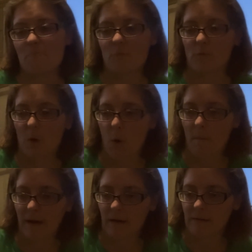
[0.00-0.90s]

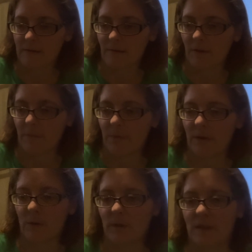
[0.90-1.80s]
romance of the
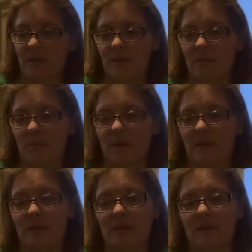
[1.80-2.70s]
book, which
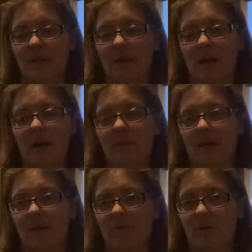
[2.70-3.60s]
was, I'm not
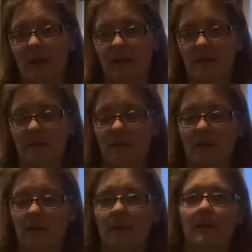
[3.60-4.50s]
a romance
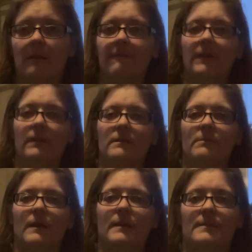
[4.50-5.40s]
girl in the first
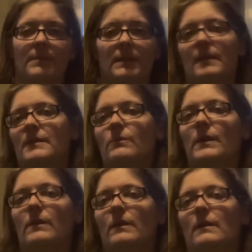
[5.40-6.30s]
place, but this
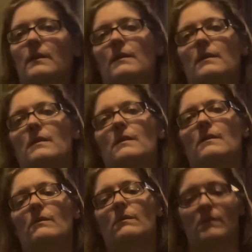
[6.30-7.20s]
one
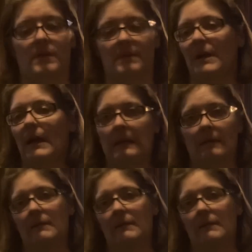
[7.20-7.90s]
was bad.